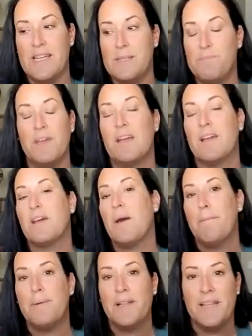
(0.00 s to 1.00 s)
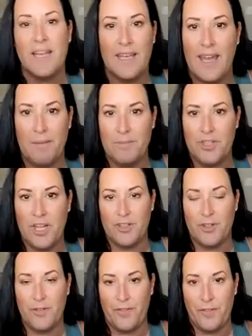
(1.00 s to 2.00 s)
It's been a complete game
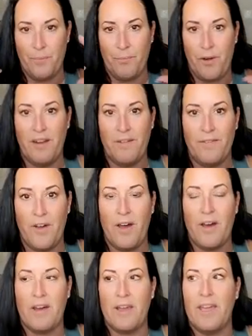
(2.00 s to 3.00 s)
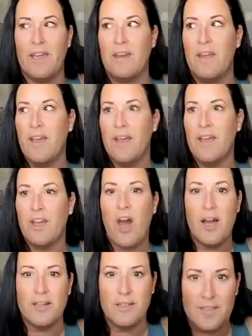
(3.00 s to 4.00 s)
changer for brain fog and
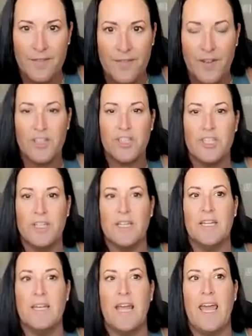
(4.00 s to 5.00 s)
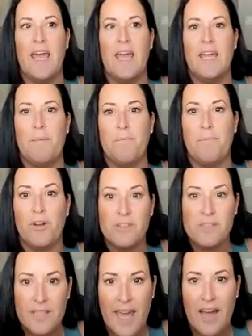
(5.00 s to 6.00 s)
cognitive function, and it
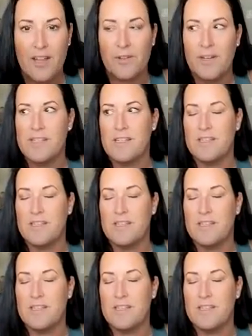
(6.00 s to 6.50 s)
burns calories.